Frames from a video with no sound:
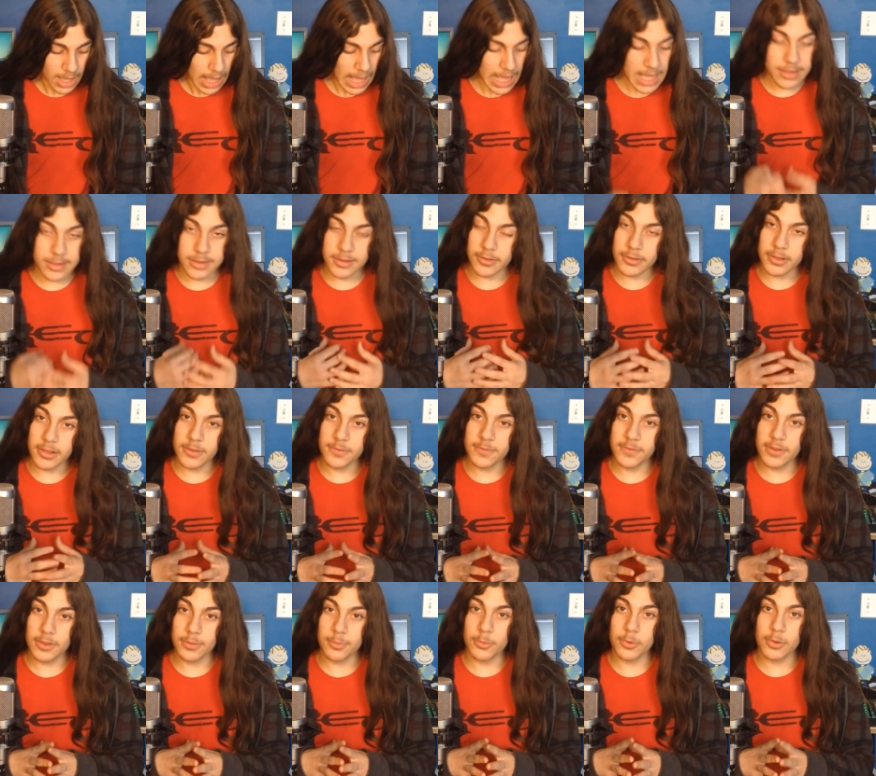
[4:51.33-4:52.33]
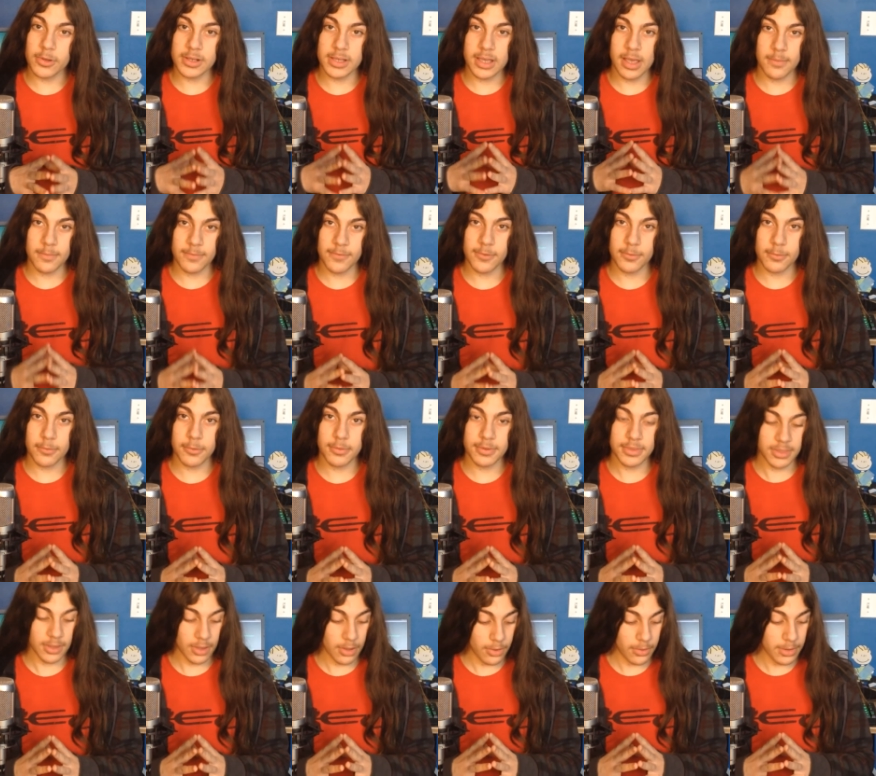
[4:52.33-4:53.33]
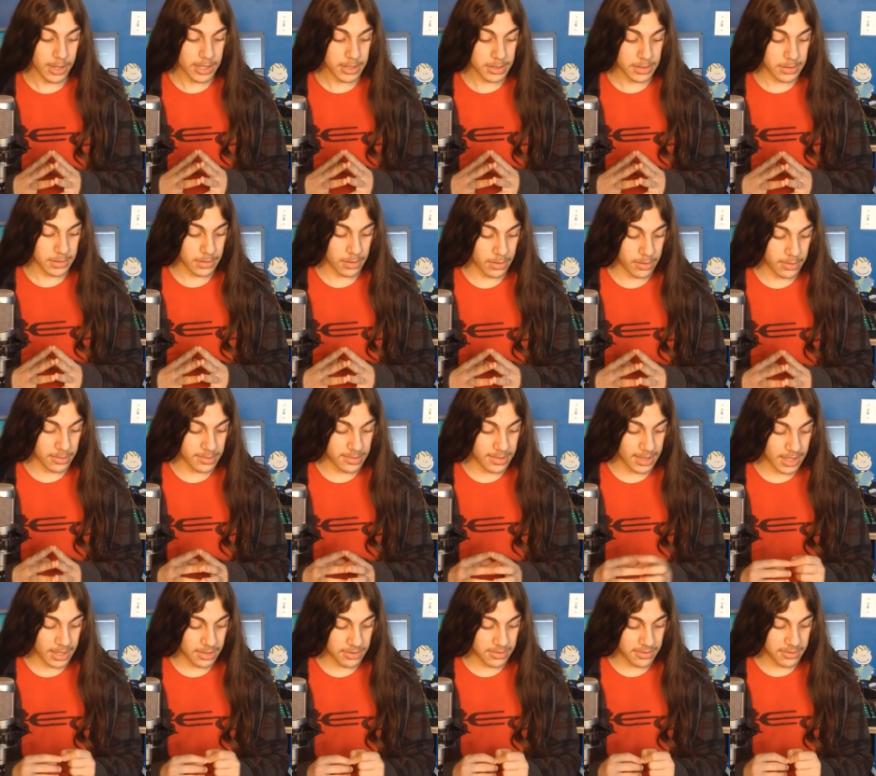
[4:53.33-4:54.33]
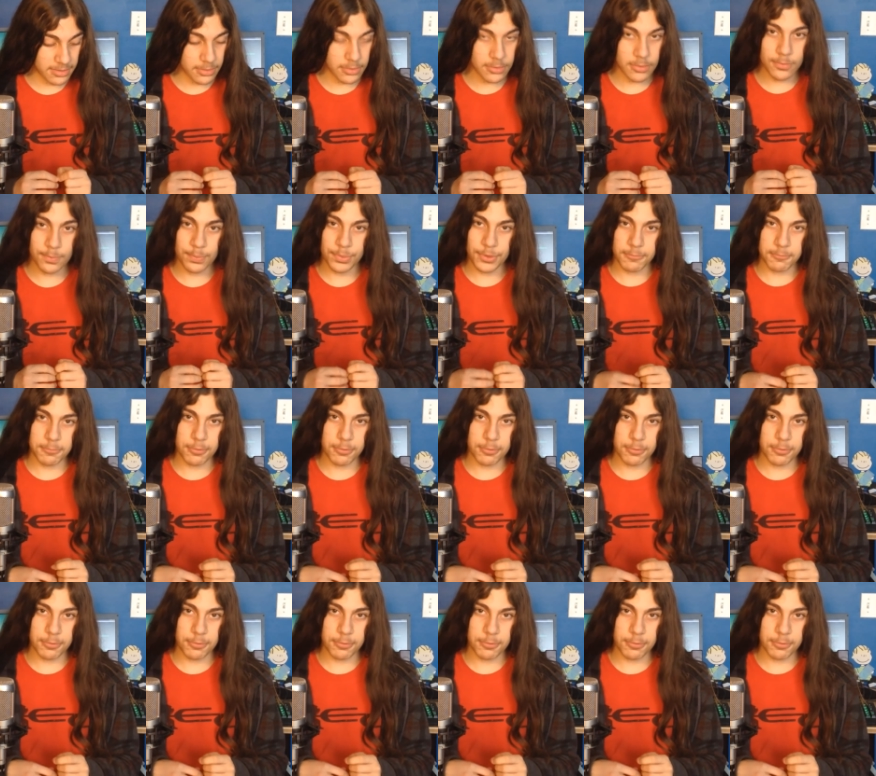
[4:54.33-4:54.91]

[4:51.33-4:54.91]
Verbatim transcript: I started to feel more comfortable with the OS on day two.